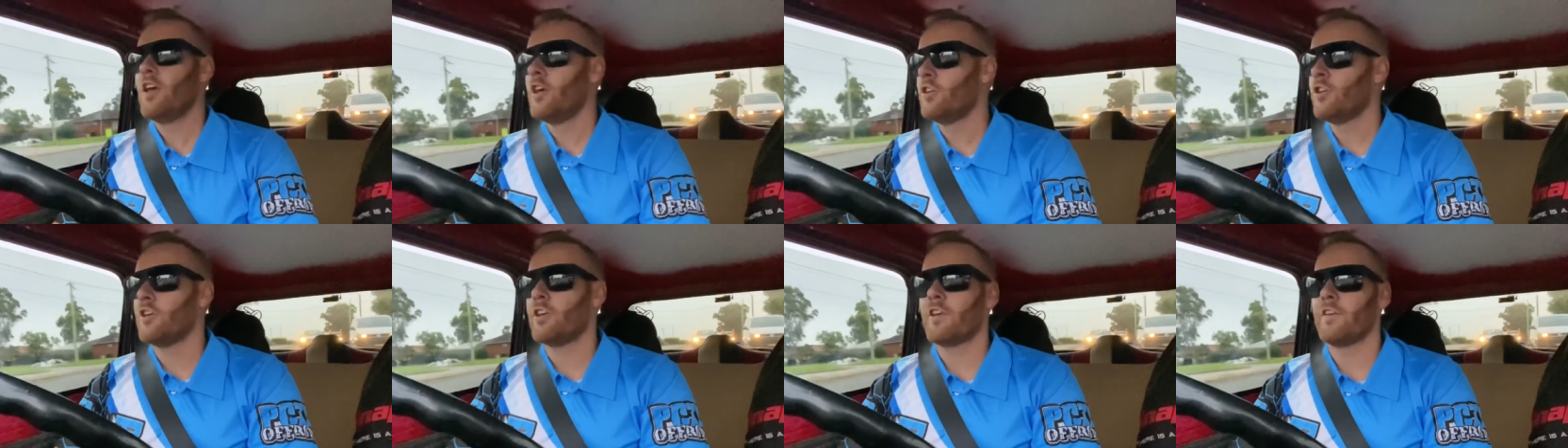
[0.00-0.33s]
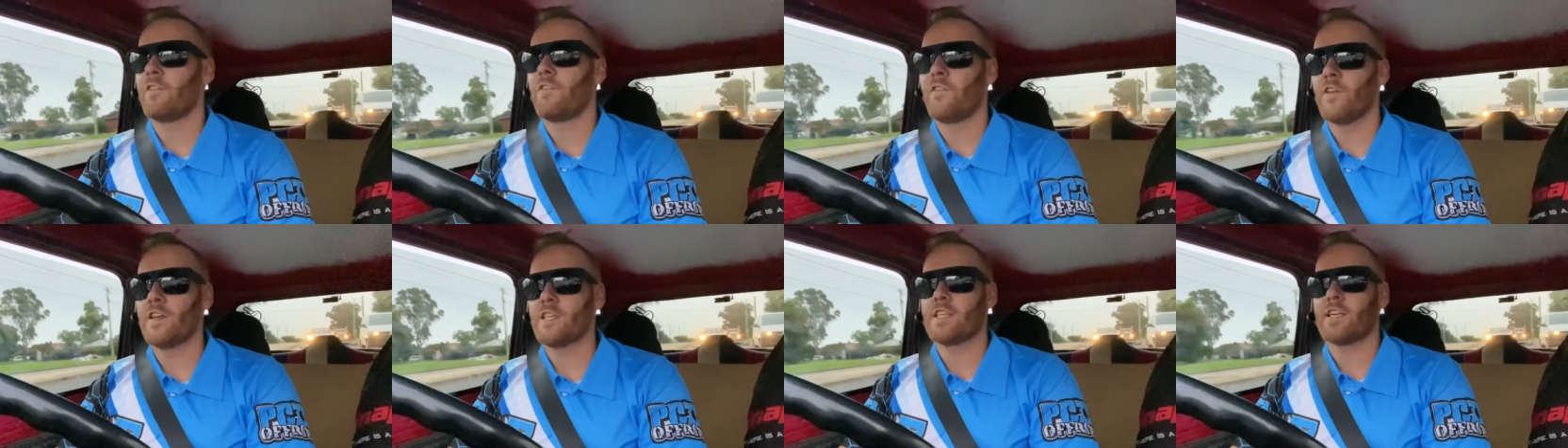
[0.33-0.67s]
you
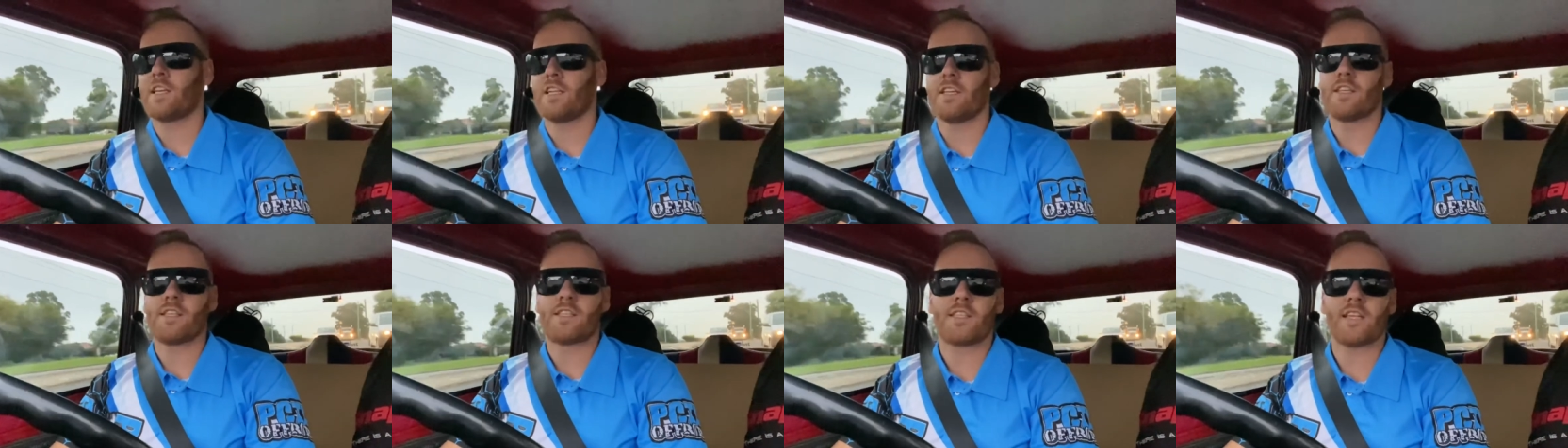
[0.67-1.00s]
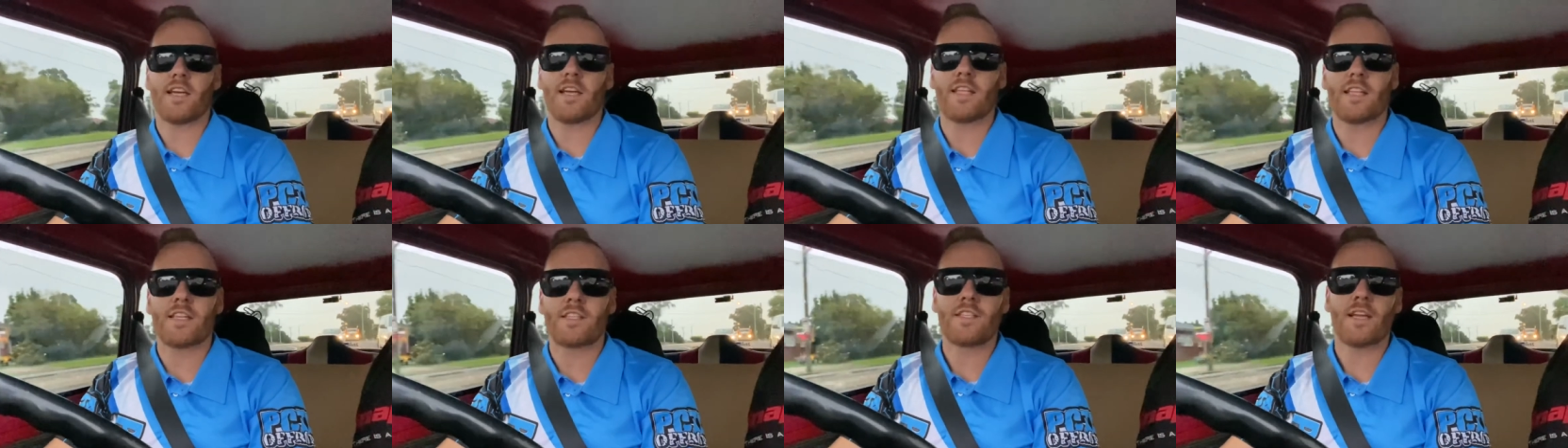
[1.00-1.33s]
can physically
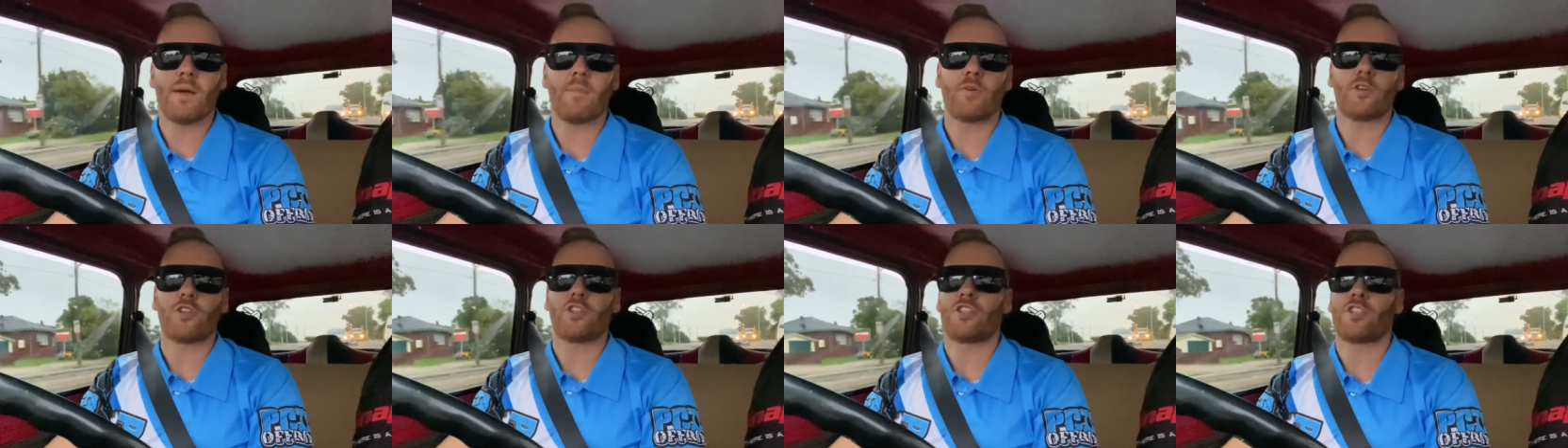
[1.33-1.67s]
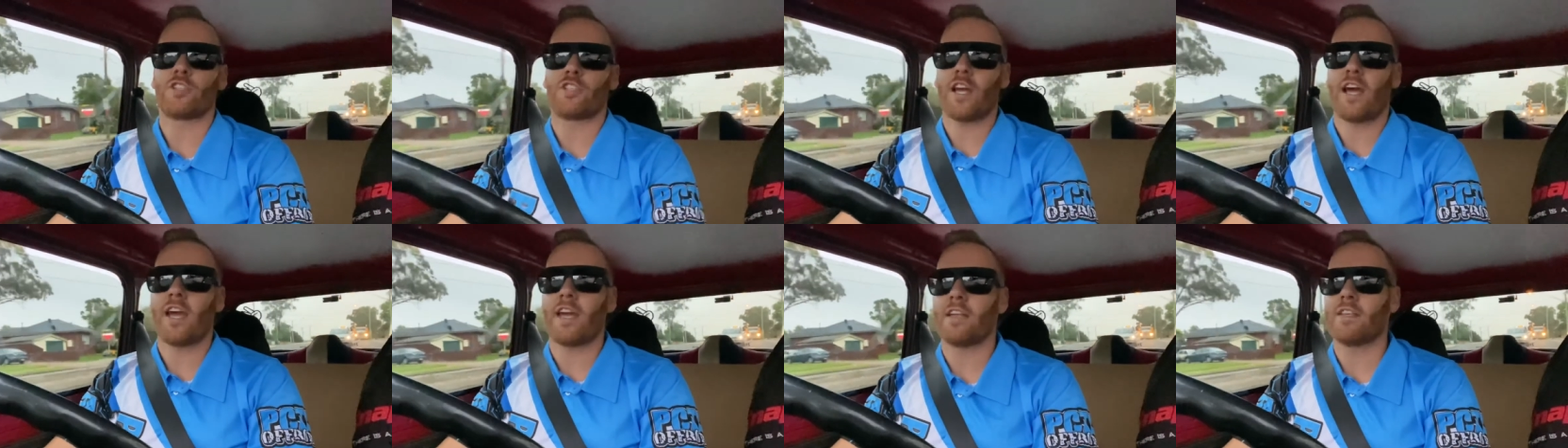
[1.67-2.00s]
see the temperature
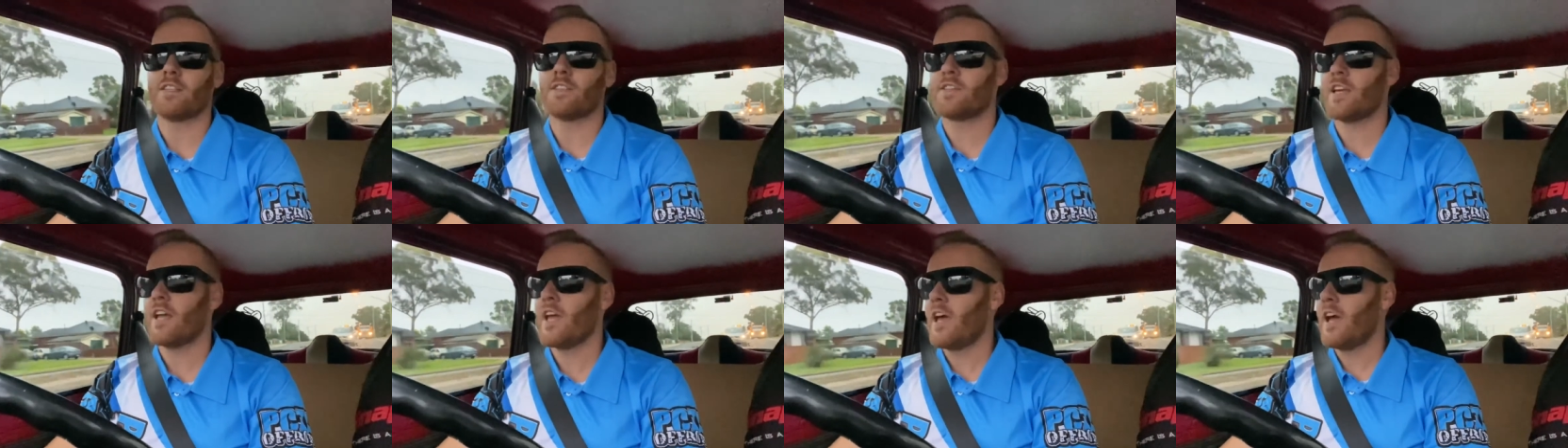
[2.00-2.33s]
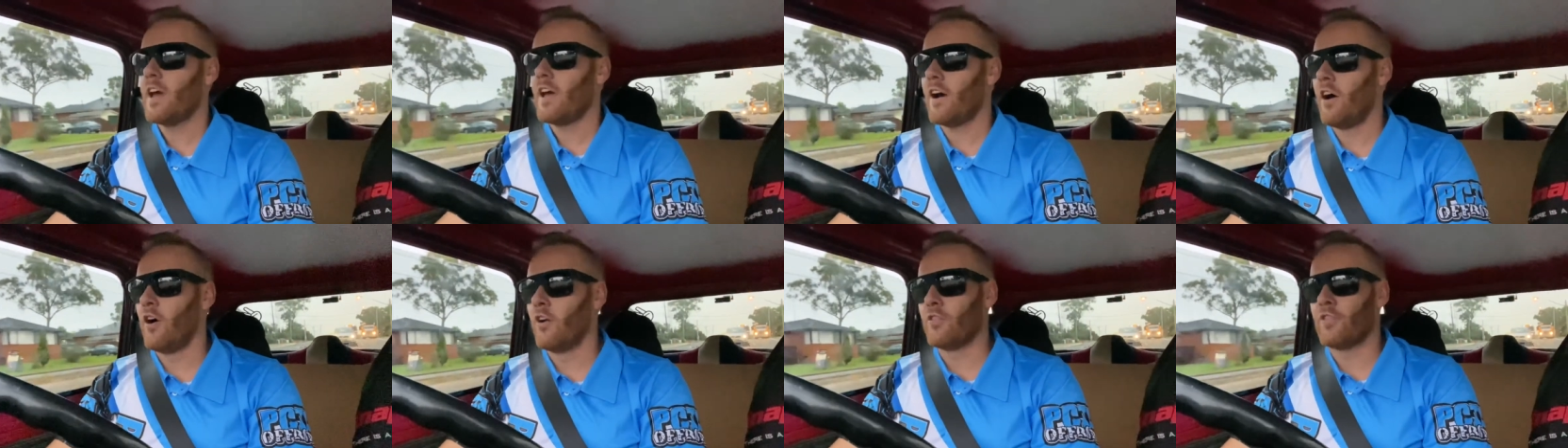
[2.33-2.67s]
change
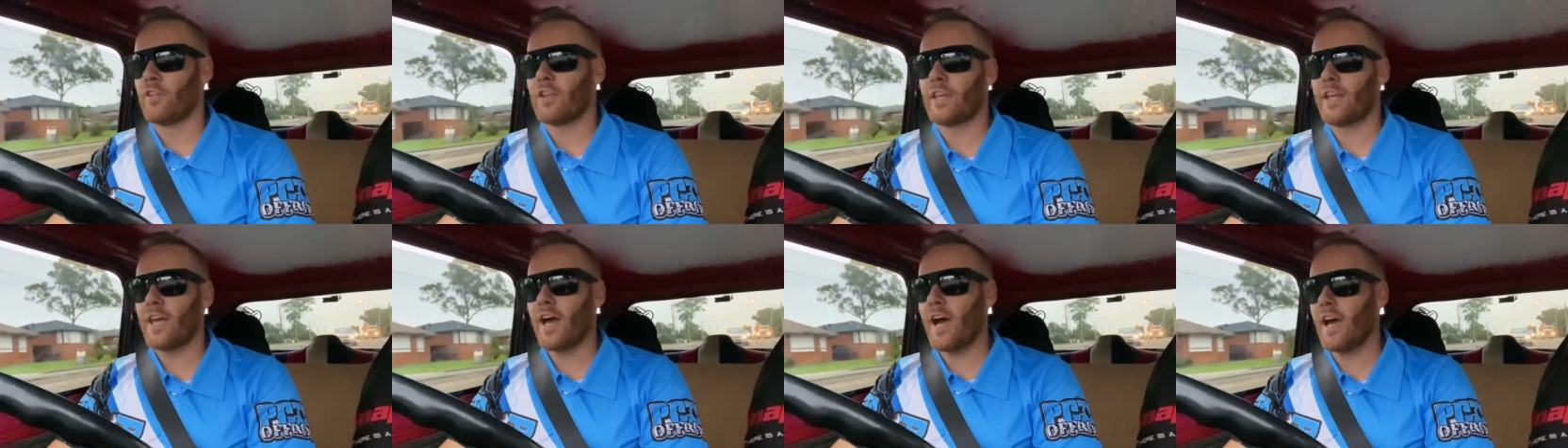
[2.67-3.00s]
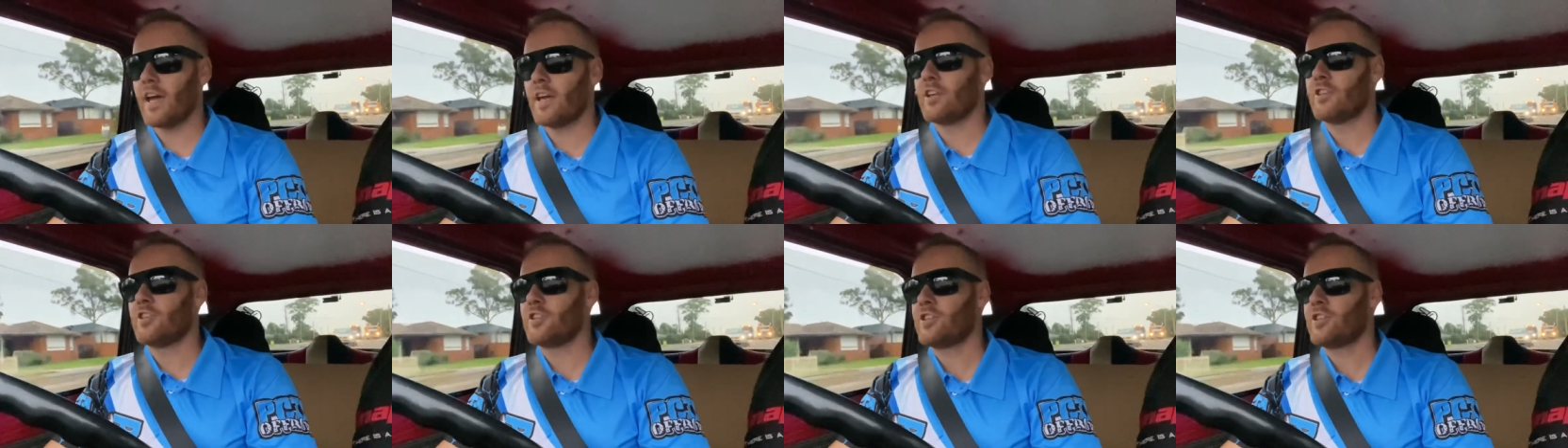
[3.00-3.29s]
on the gauge.